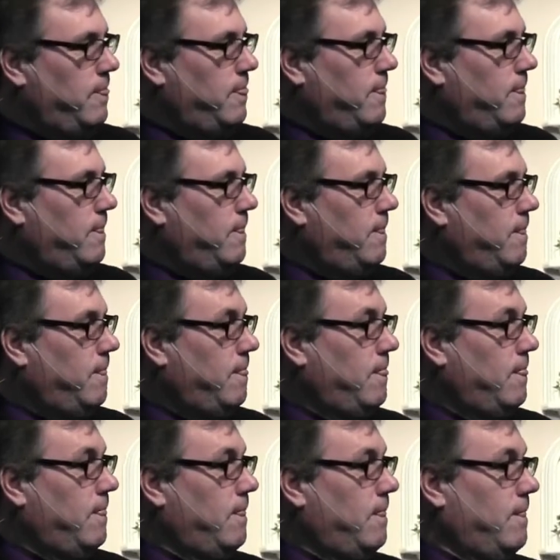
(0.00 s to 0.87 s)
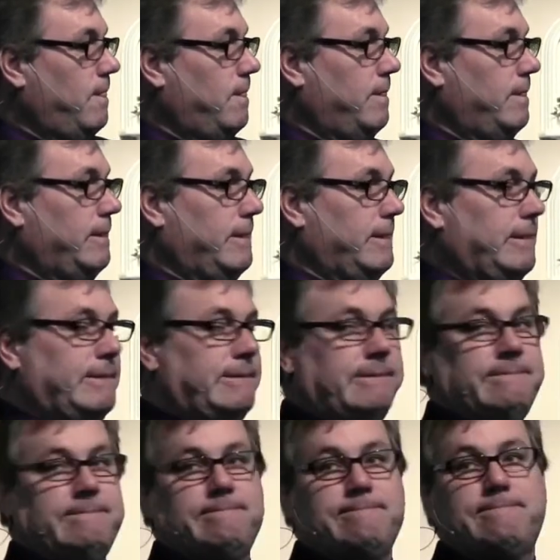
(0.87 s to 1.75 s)

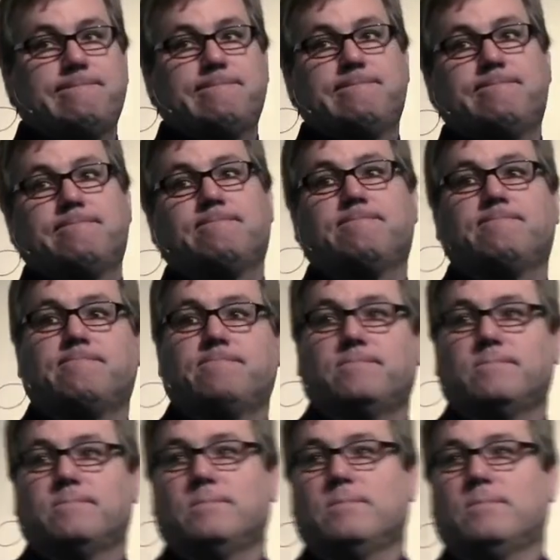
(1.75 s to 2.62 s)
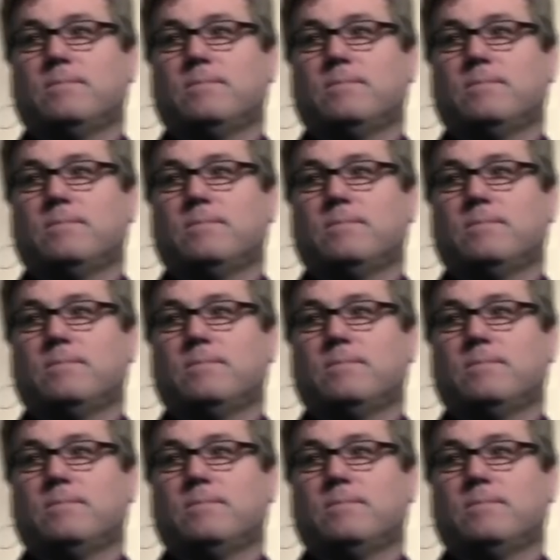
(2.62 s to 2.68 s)
Nothing is said.